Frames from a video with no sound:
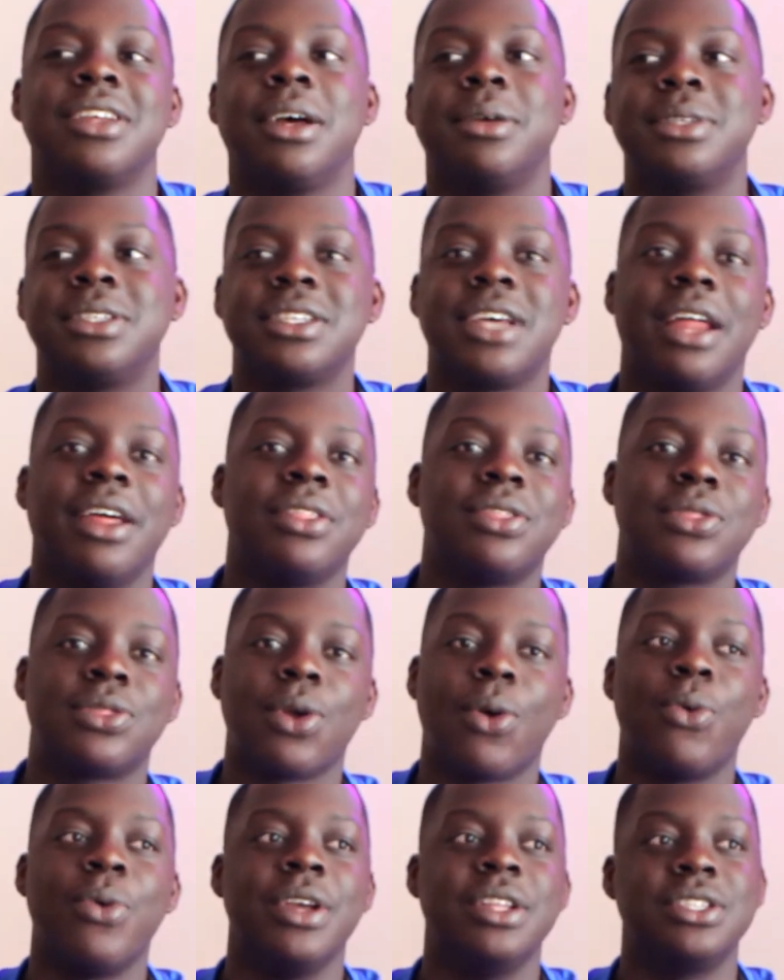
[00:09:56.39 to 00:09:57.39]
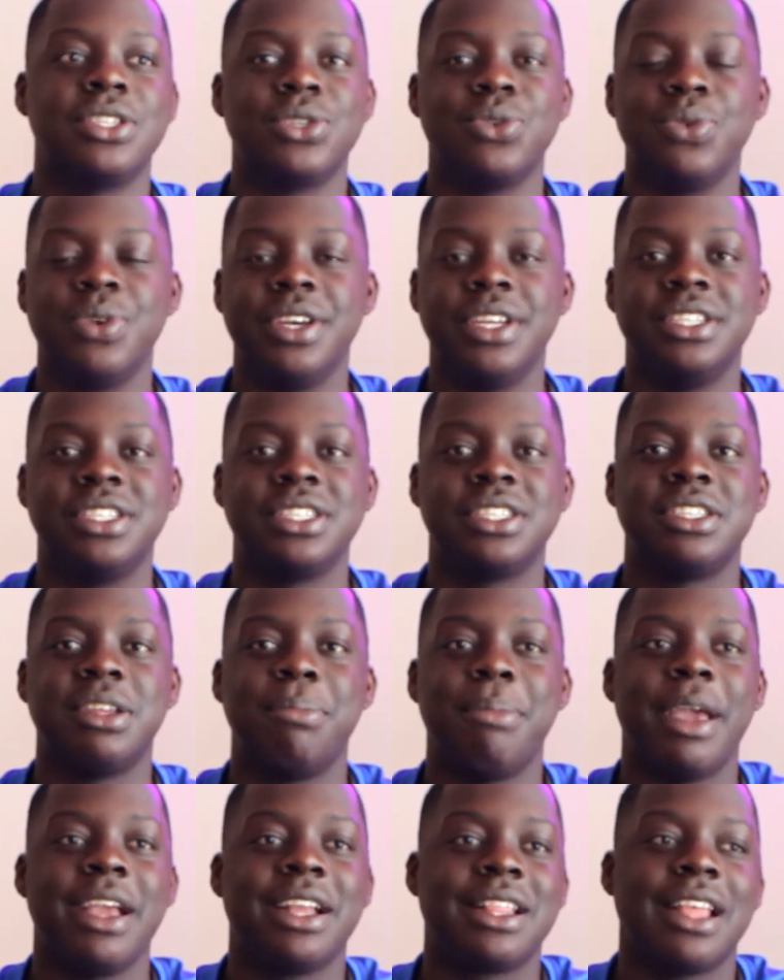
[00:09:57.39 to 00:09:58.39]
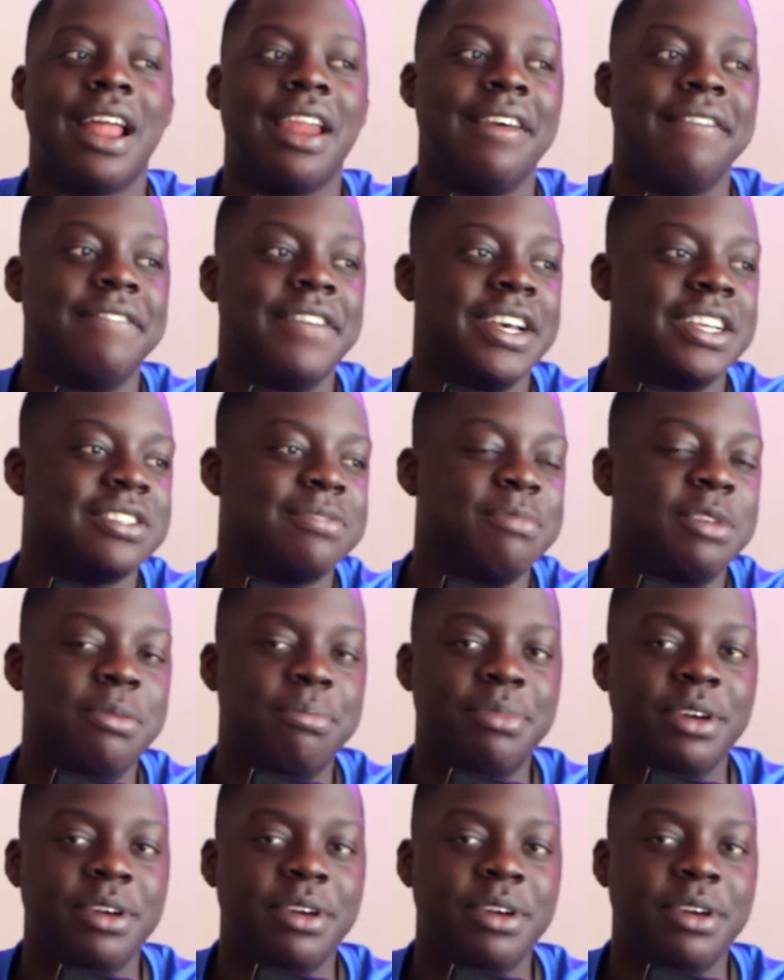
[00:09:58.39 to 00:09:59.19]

I just got to throw into it just to make that investment.